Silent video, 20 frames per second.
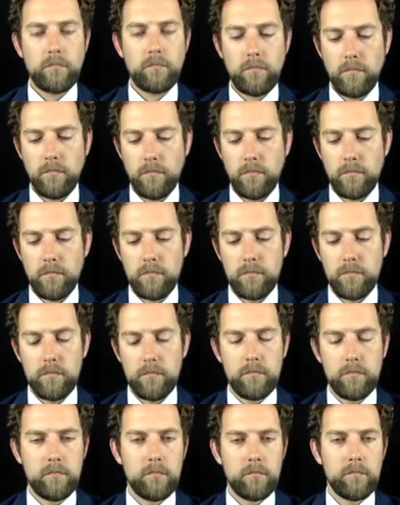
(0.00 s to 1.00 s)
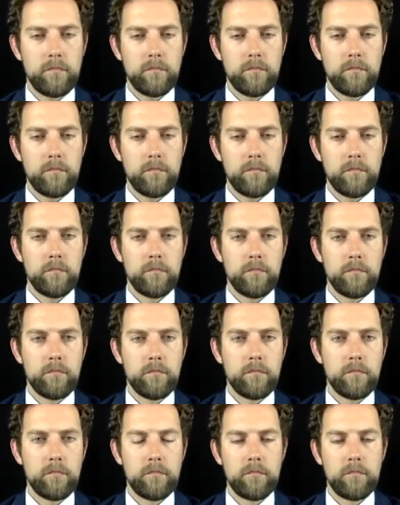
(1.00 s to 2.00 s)

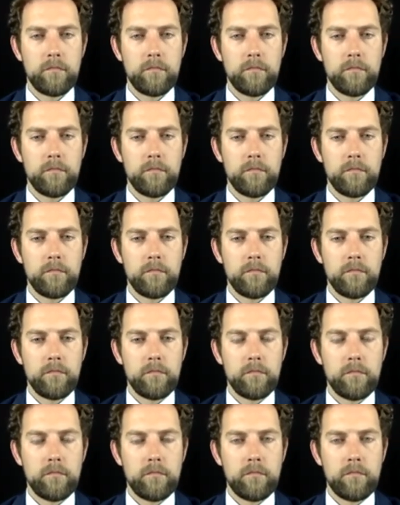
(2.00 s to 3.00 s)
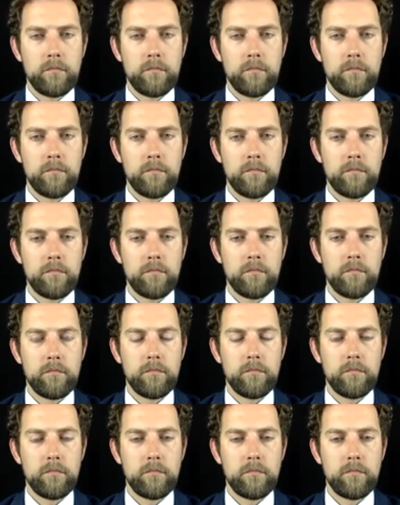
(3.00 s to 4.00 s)

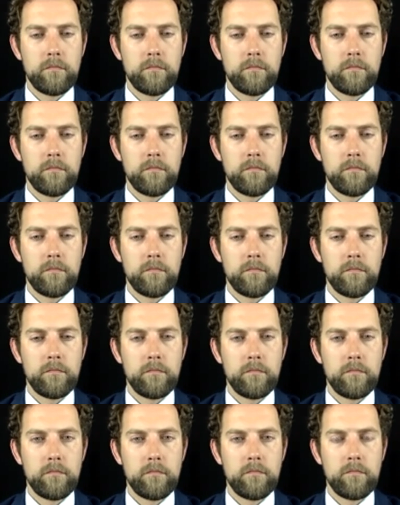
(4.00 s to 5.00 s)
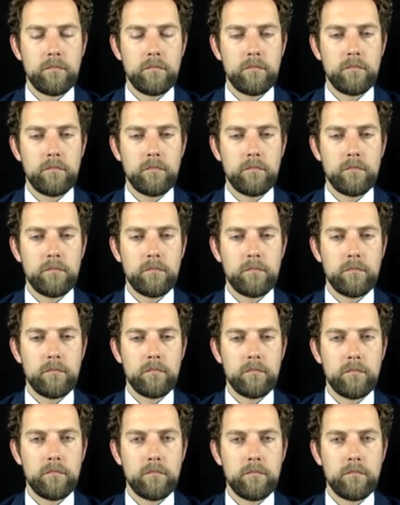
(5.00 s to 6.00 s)

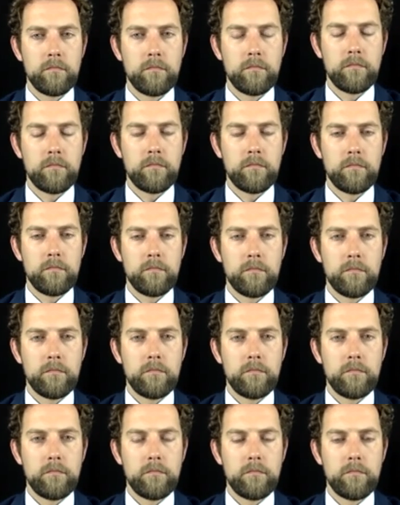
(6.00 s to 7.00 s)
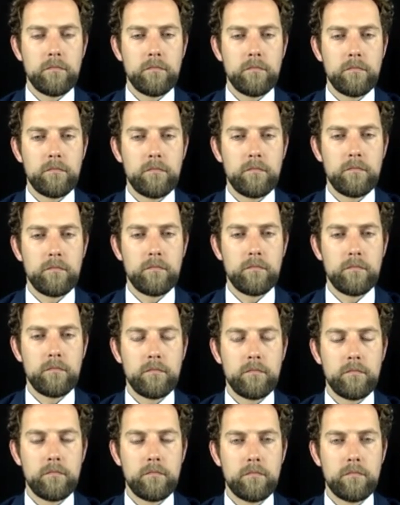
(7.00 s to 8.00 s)
The person shown says nothing.